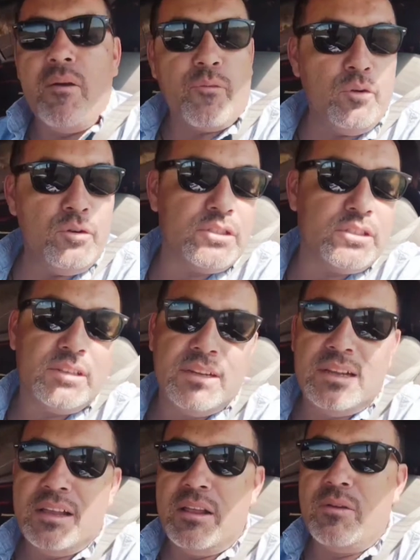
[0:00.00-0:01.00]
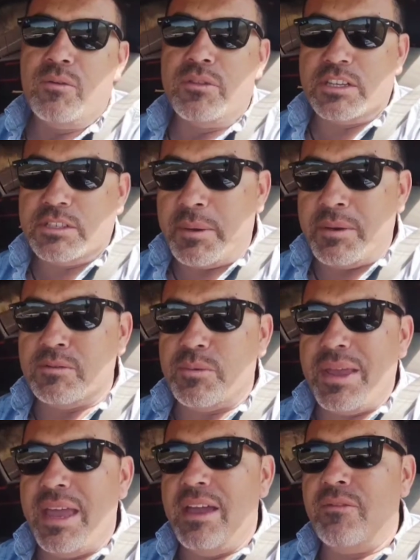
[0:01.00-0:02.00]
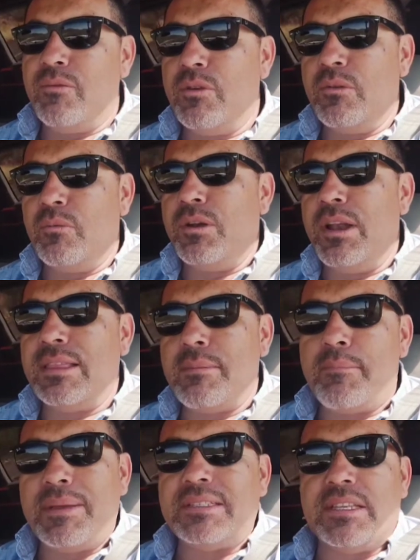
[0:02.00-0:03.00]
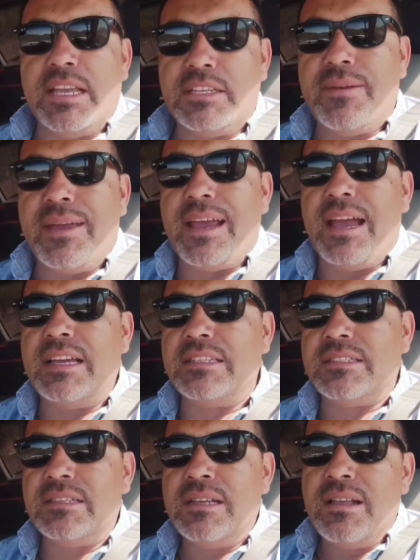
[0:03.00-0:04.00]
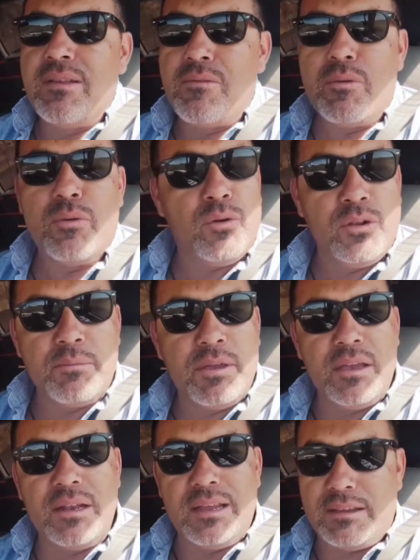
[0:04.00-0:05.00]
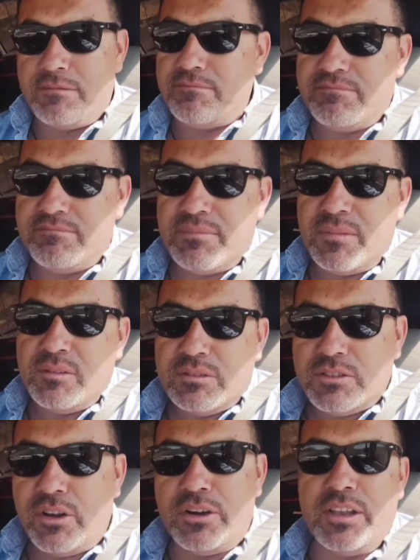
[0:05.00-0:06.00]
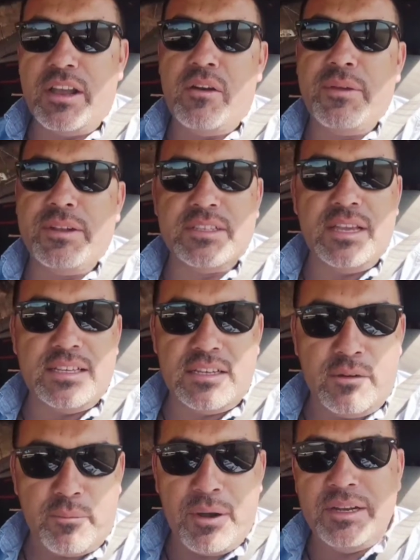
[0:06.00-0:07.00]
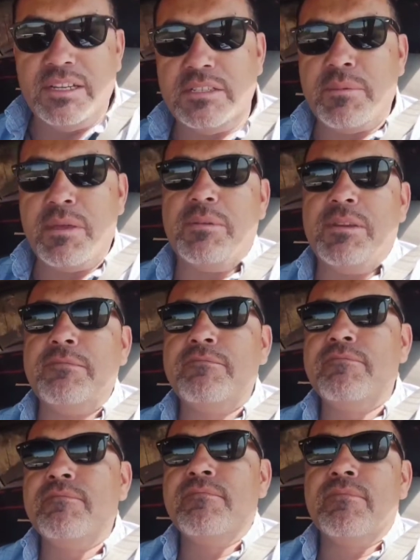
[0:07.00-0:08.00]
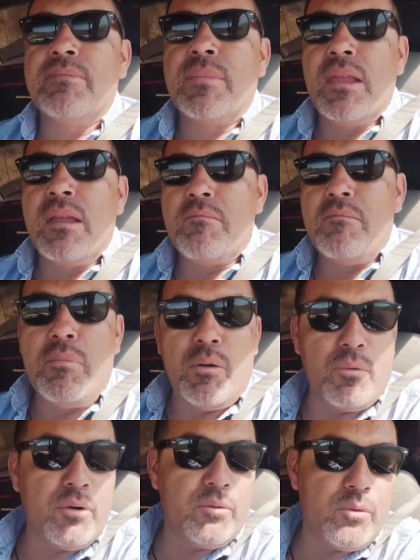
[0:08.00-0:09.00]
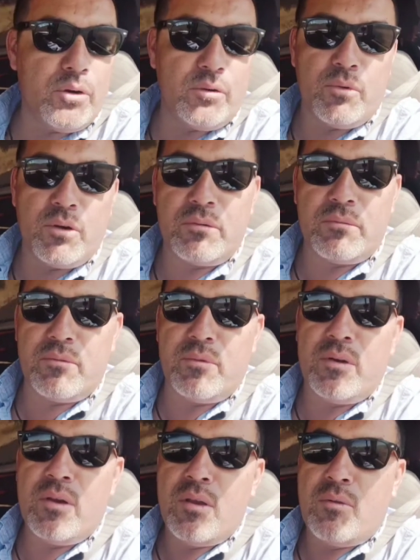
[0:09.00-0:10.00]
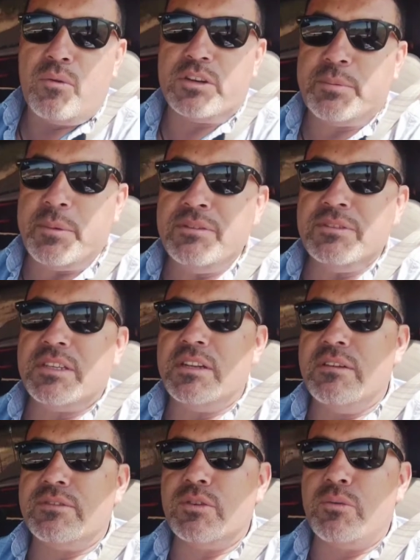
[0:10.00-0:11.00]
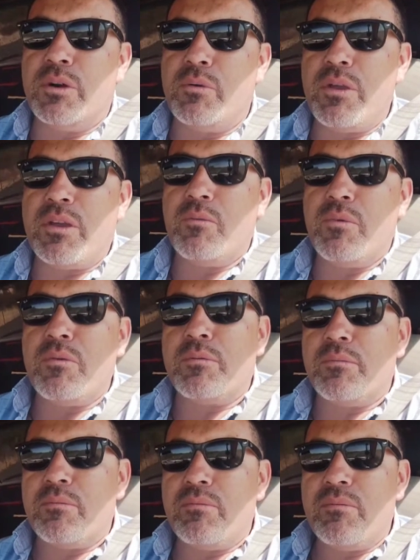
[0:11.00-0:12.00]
Of course, with the experience we have, we're not the best HVAC guys. We would only be like starting off as an apprentice maybe, but we're experienced enough to where we would